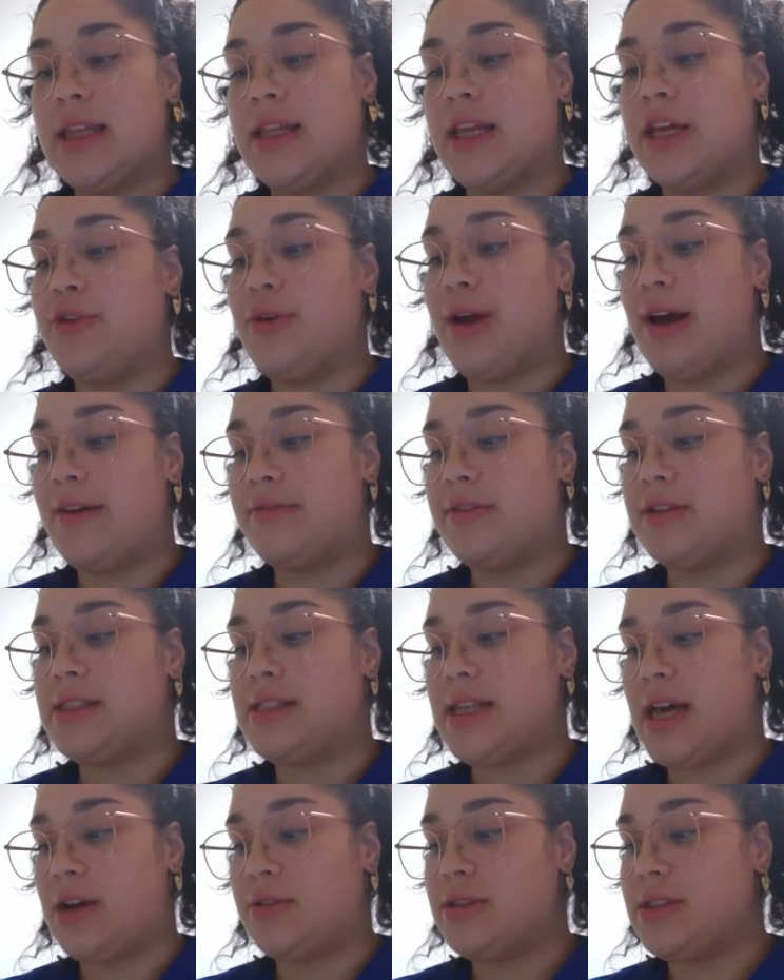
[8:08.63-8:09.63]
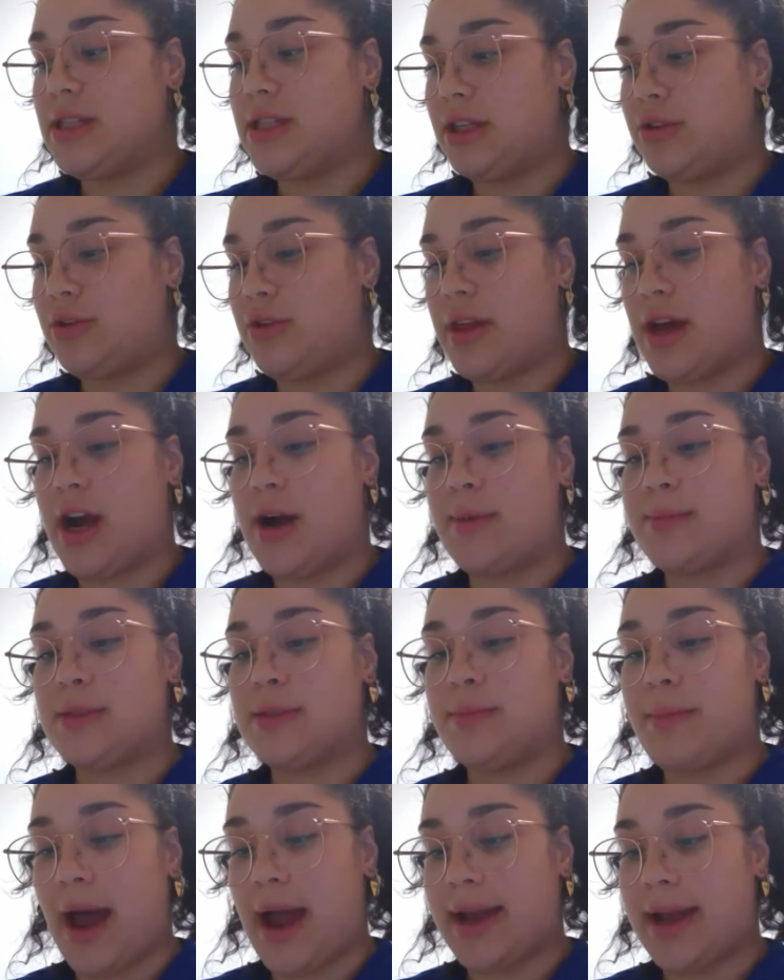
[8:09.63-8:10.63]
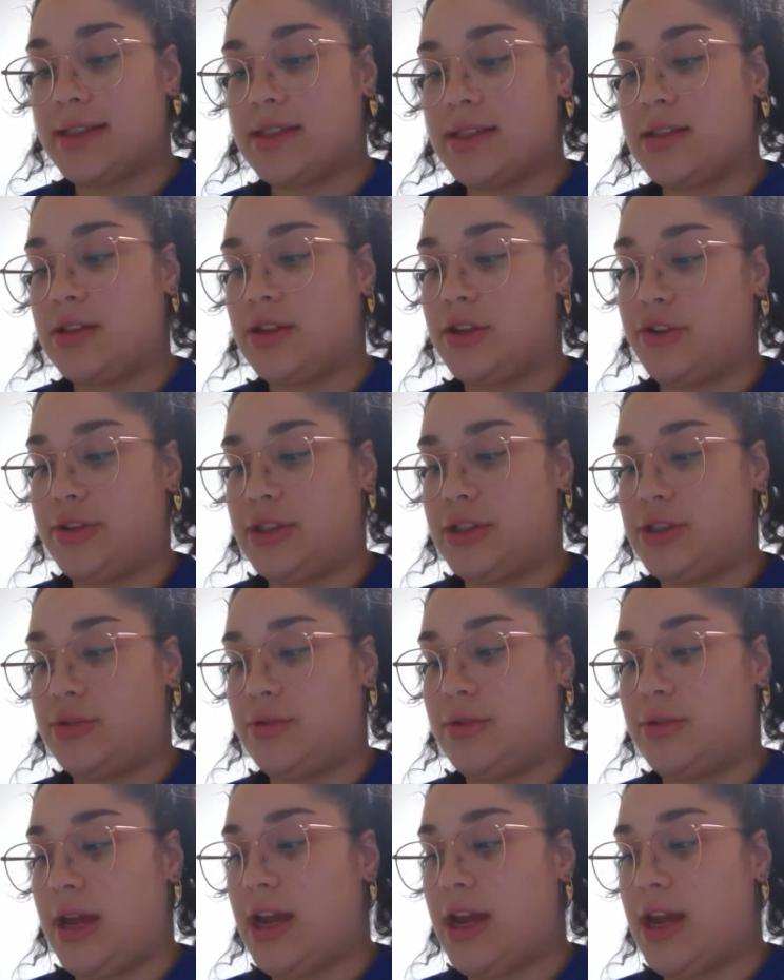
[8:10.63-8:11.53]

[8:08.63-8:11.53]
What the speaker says: Then you have the sound signal that comes back into the crystal.